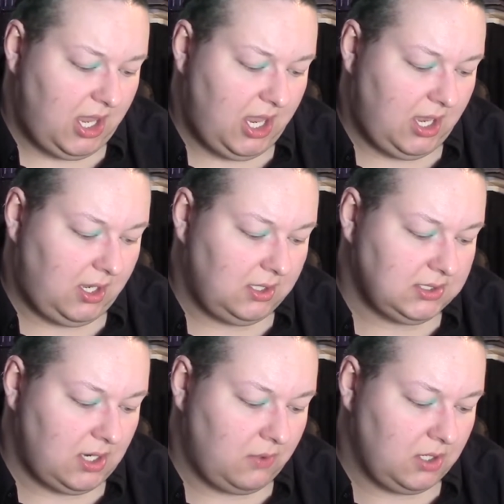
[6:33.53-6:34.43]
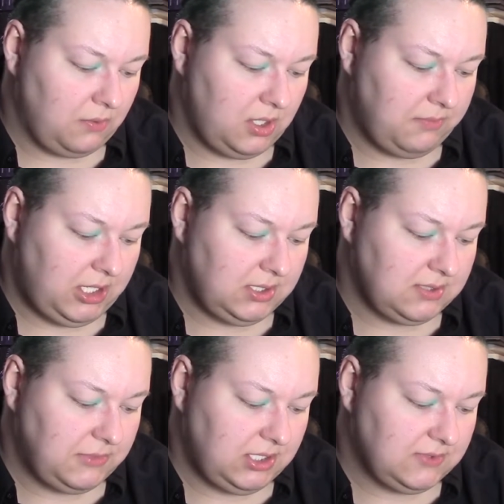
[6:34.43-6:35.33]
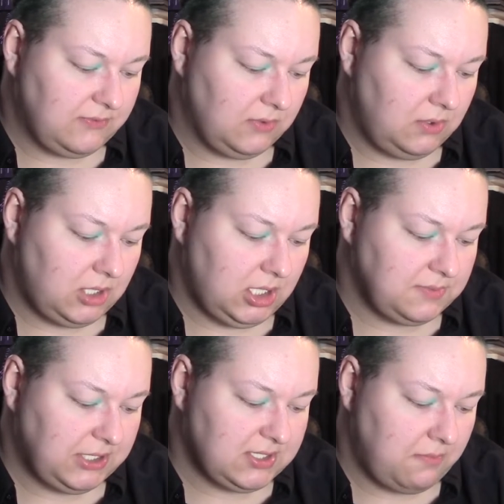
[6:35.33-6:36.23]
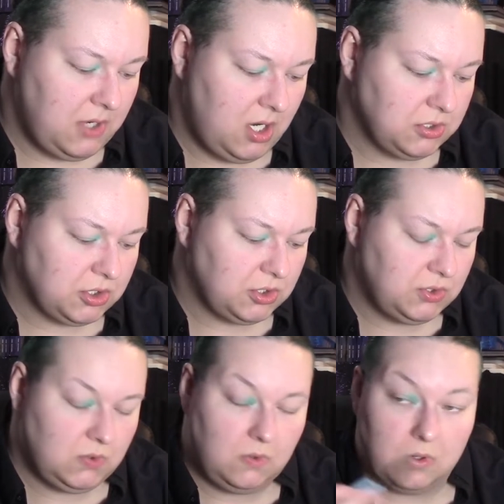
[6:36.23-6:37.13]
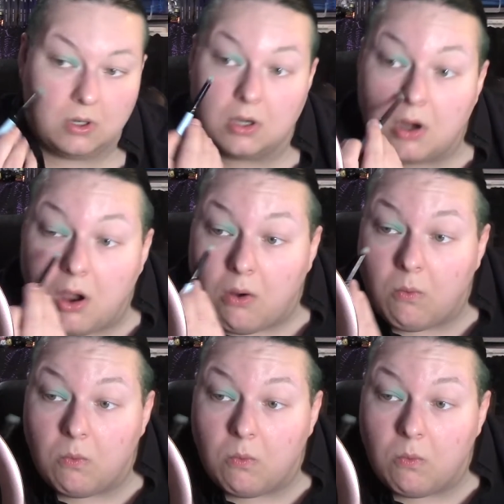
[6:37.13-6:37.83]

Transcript: And I wanna run by some things for you guys because I'm not sure